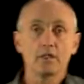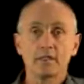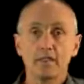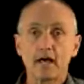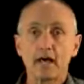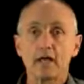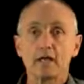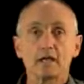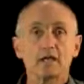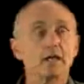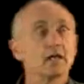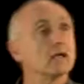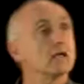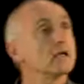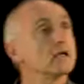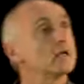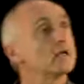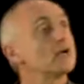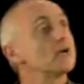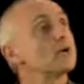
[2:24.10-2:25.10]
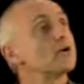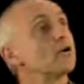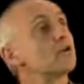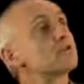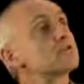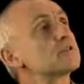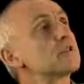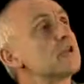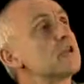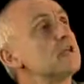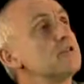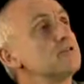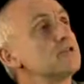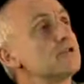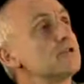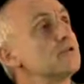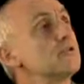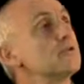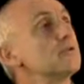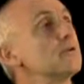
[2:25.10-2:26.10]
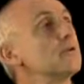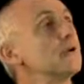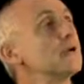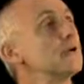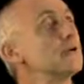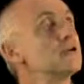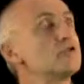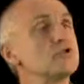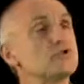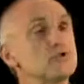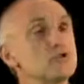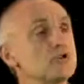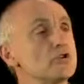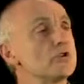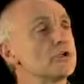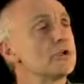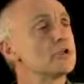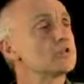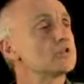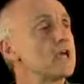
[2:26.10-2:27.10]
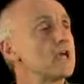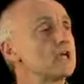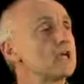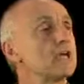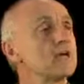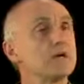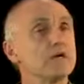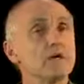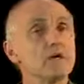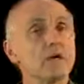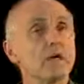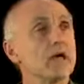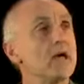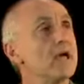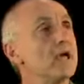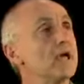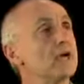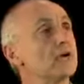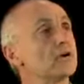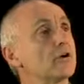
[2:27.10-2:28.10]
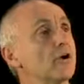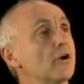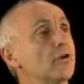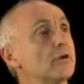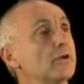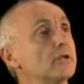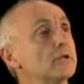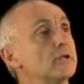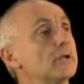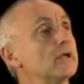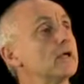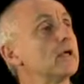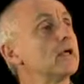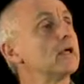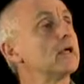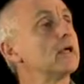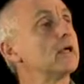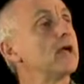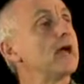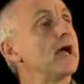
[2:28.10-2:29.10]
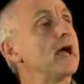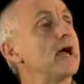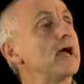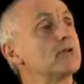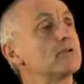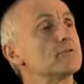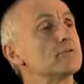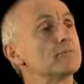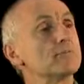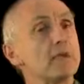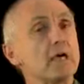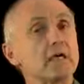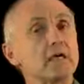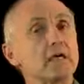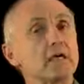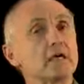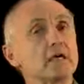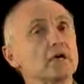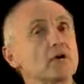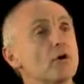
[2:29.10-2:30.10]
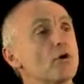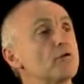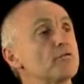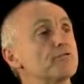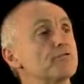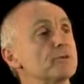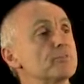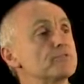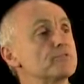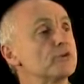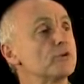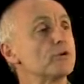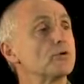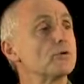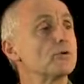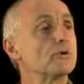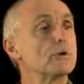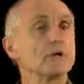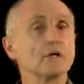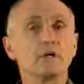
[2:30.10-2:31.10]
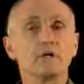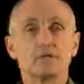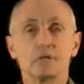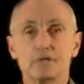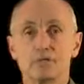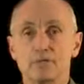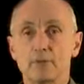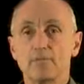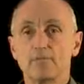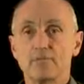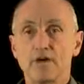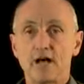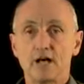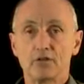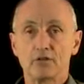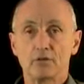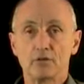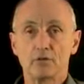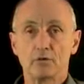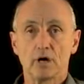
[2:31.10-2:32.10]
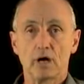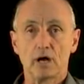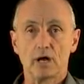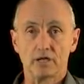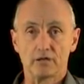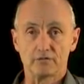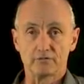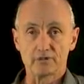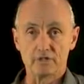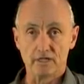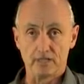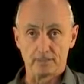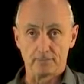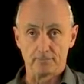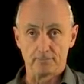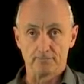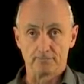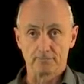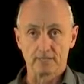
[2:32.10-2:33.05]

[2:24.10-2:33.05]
that goes into taking a current and making it go from 0 to some value I of t.